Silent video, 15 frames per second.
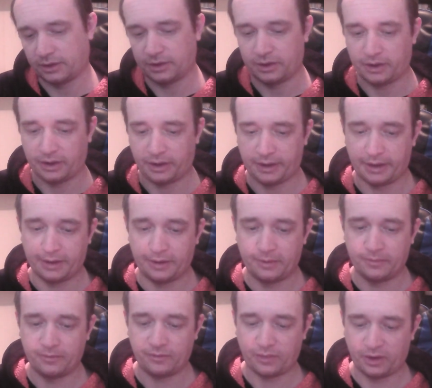
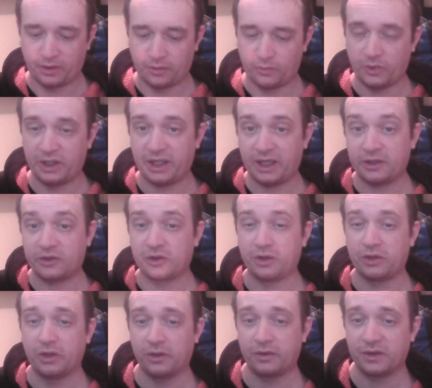When I actually
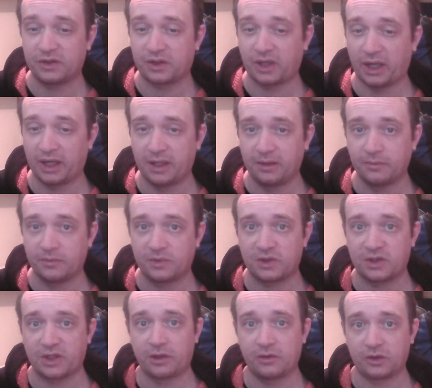got this game
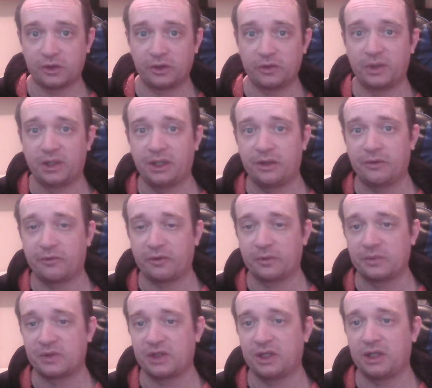sent to me from
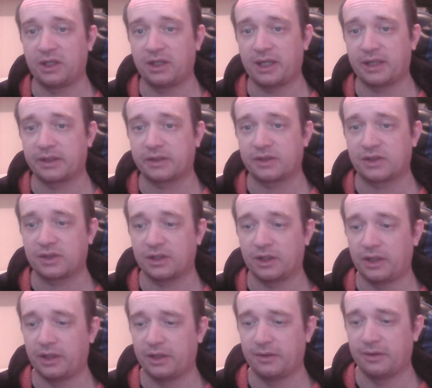CEX,
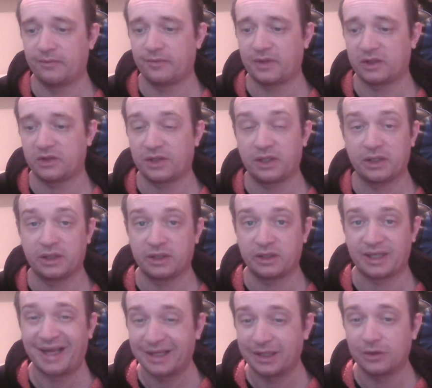they sent an
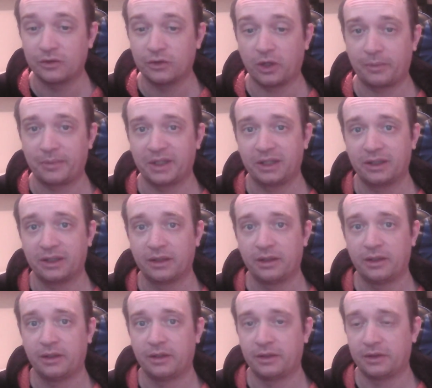Italian copy,
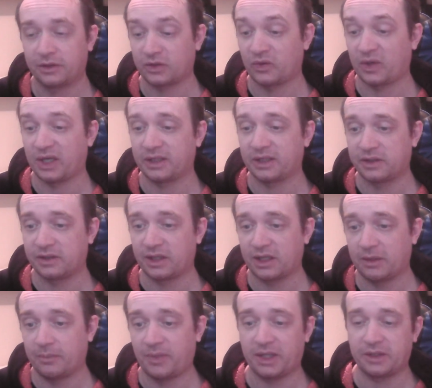so I had to take
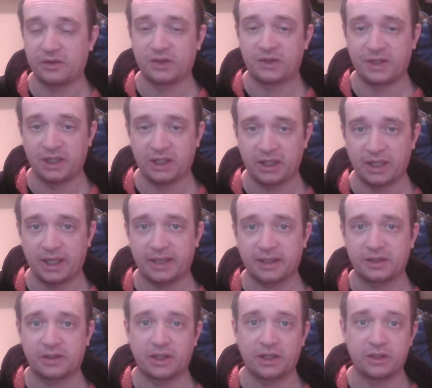it back to
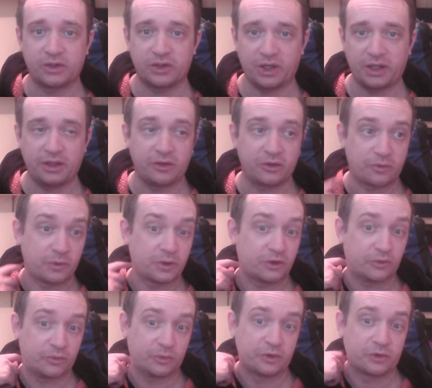CEX to get it changed,
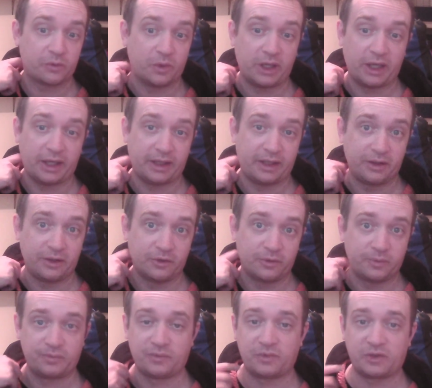which was why I ended up
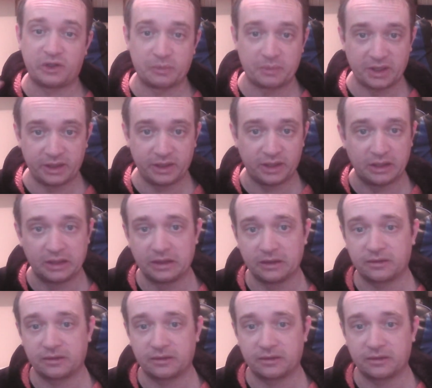spending